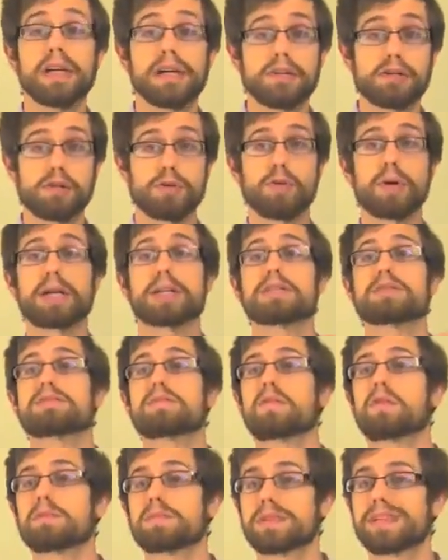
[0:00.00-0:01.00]
and
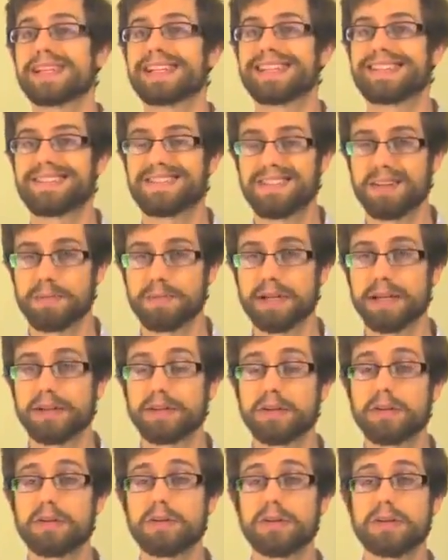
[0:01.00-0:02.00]
transforms it into
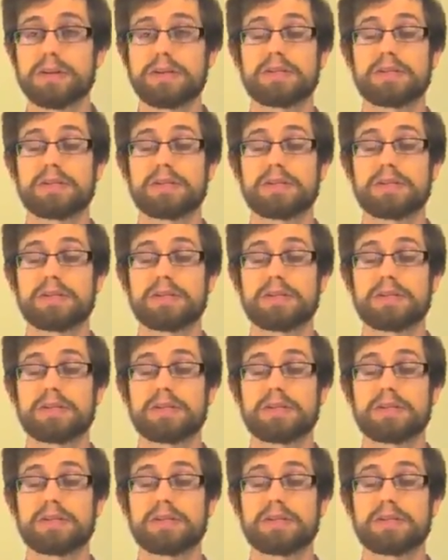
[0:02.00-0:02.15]
something new,